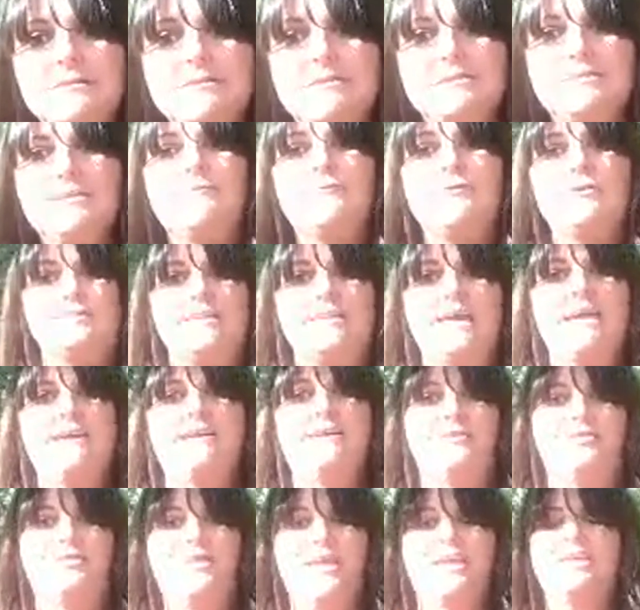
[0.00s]
Different take
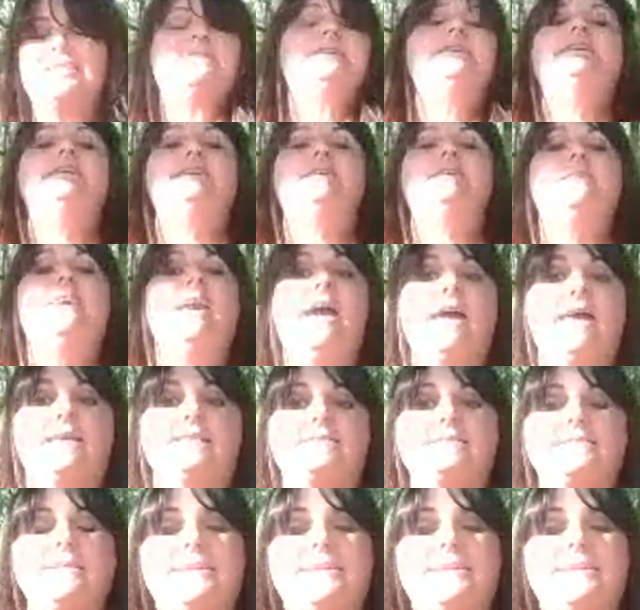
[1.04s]
on things. Yes.